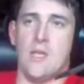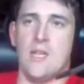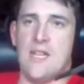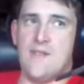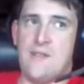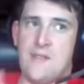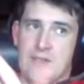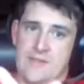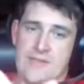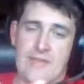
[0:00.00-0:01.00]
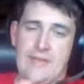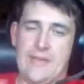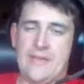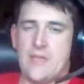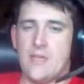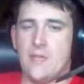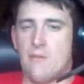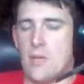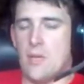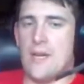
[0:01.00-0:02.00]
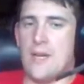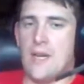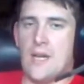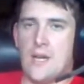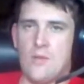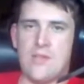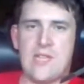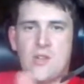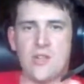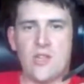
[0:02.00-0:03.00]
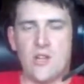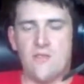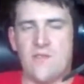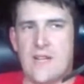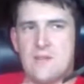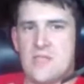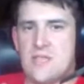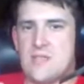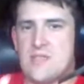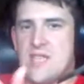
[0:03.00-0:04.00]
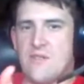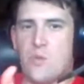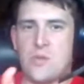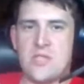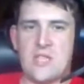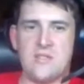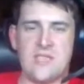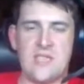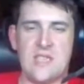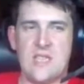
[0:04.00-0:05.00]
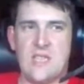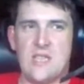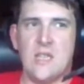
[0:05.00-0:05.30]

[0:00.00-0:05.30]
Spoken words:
if it'll exist. But when are they going to call 5G instead of 4G LTE?